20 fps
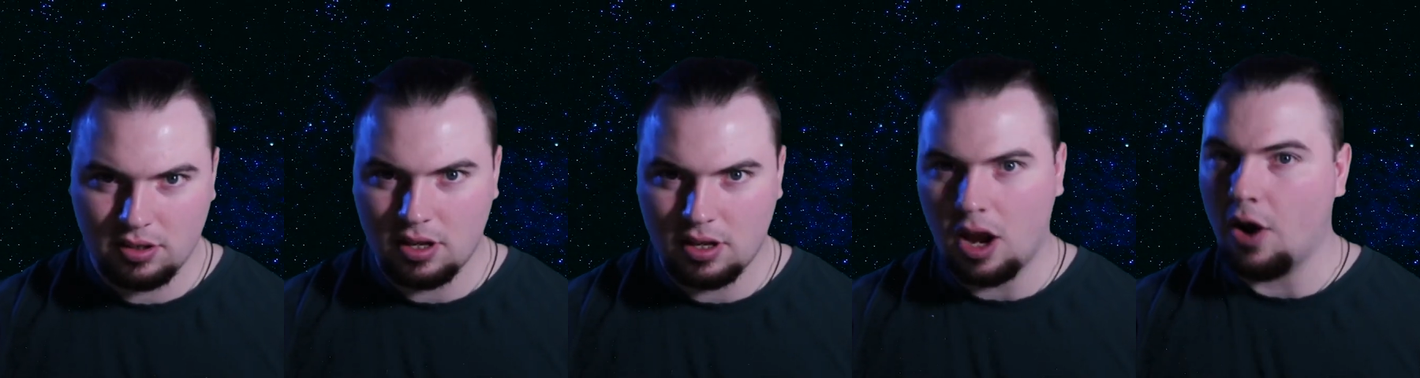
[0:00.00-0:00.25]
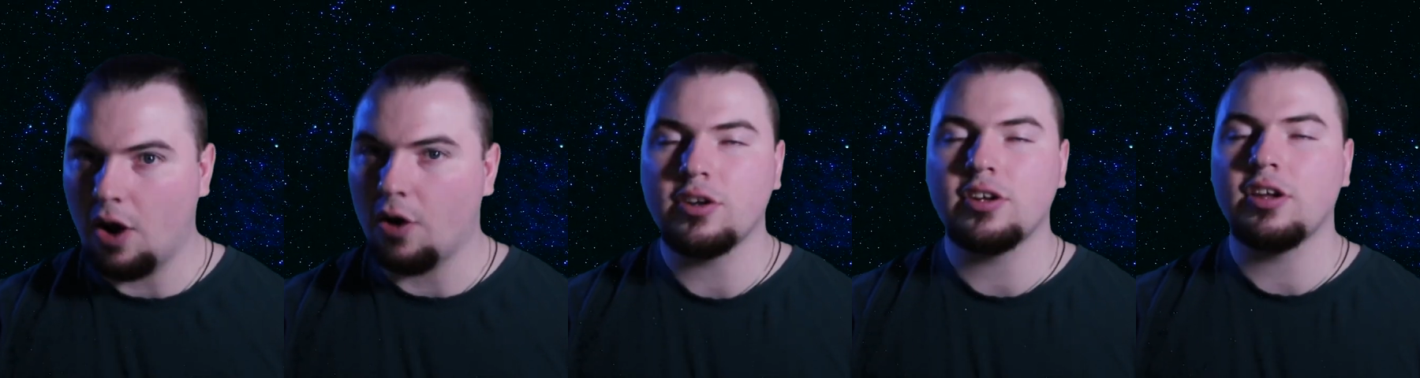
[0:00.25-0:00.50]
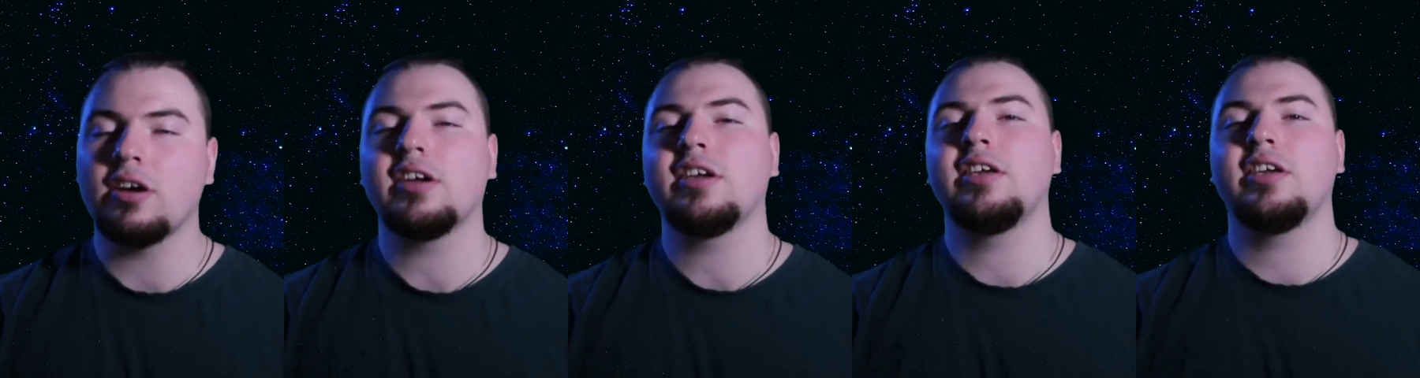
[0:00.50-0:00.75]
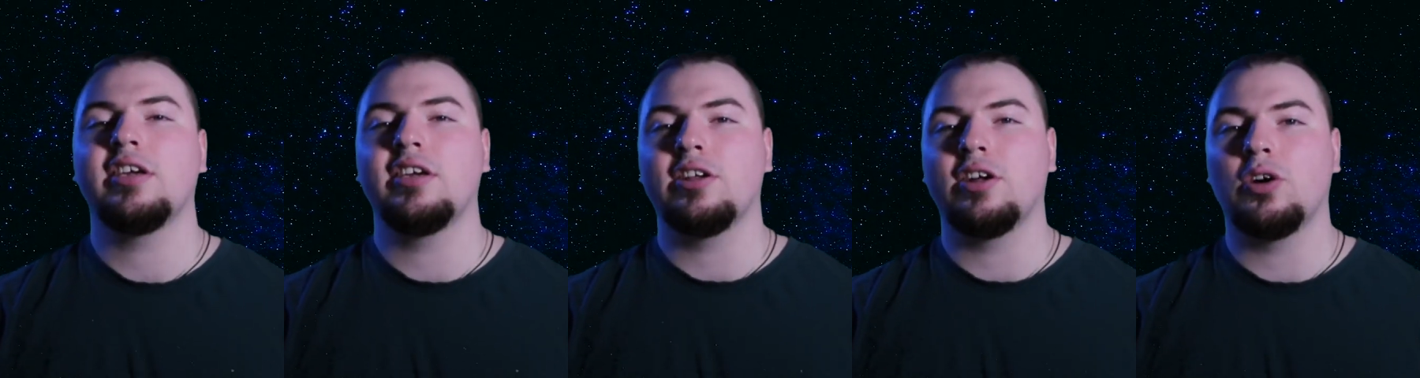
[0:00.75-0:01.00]
Arataki
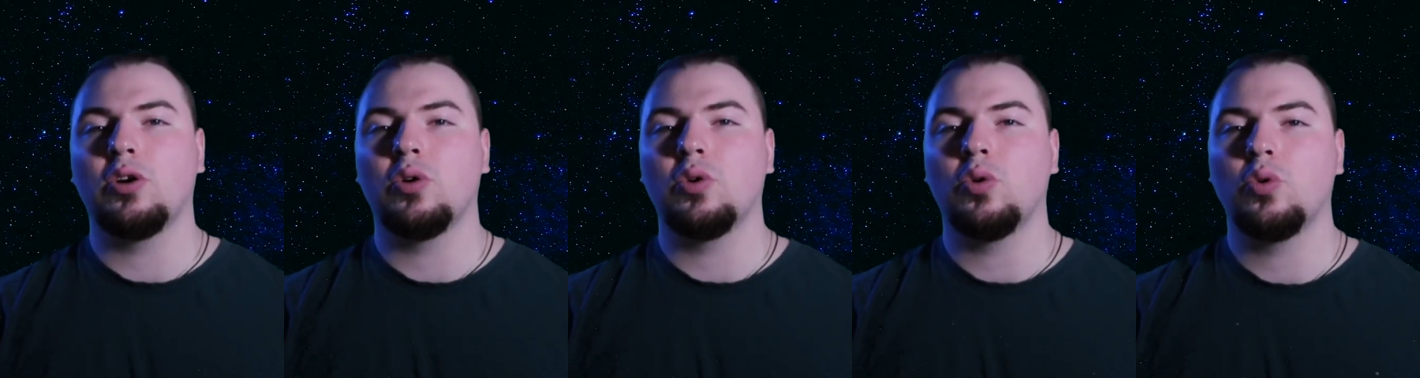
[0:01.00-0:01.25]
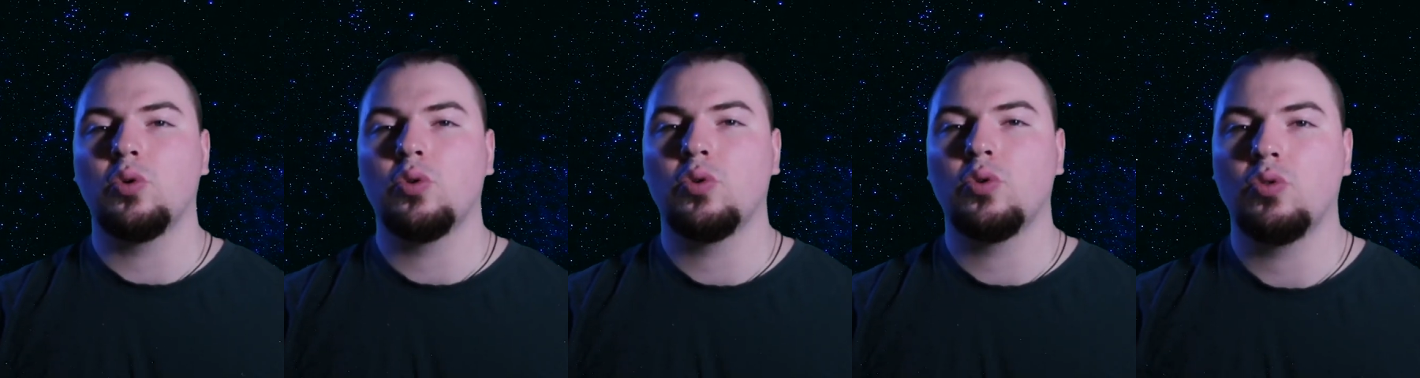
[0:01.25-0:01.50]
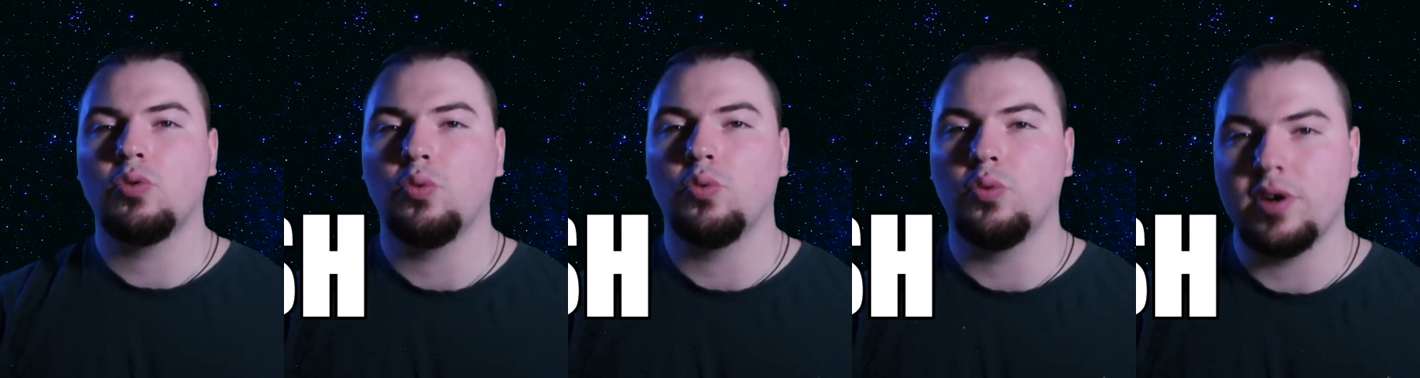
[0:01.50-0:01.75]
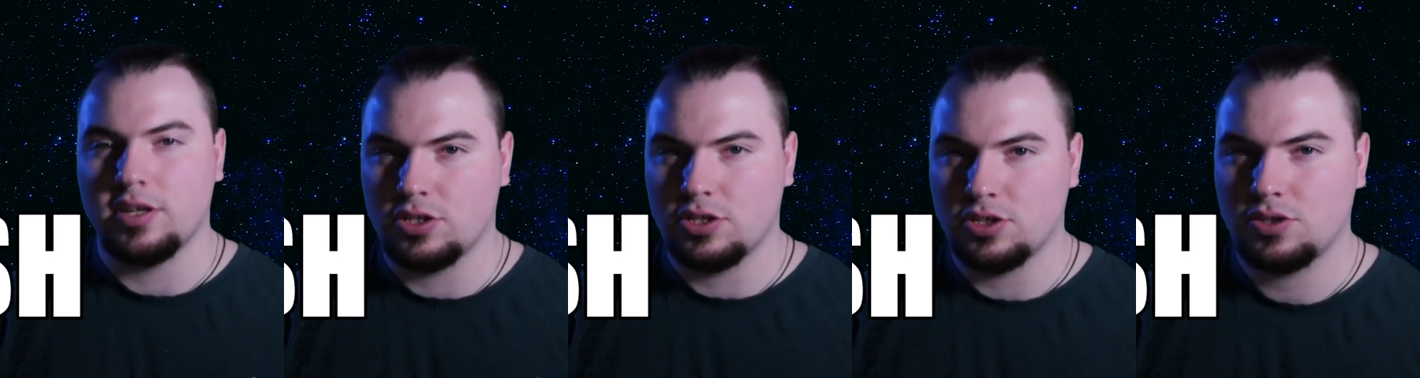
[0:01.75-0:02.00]
Itto
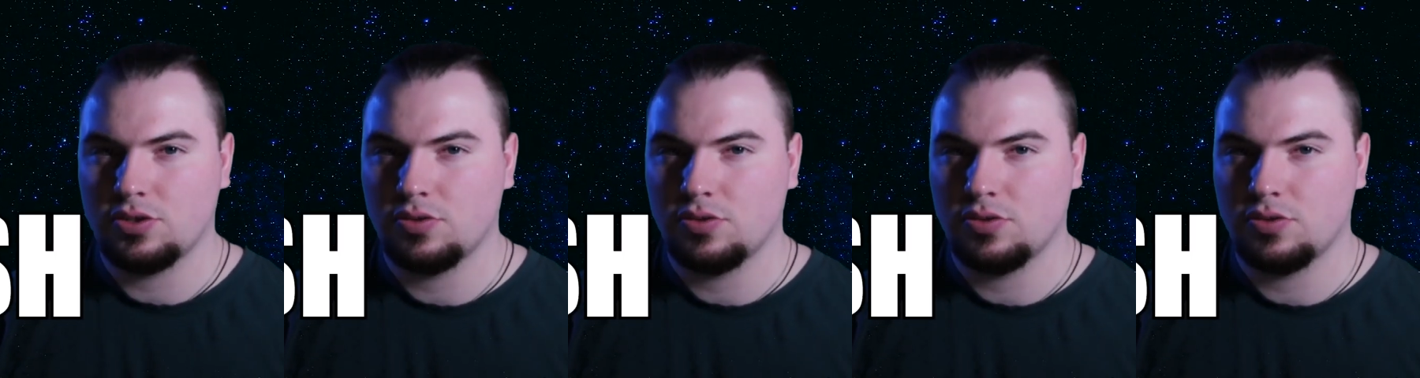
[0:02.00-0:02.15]
wish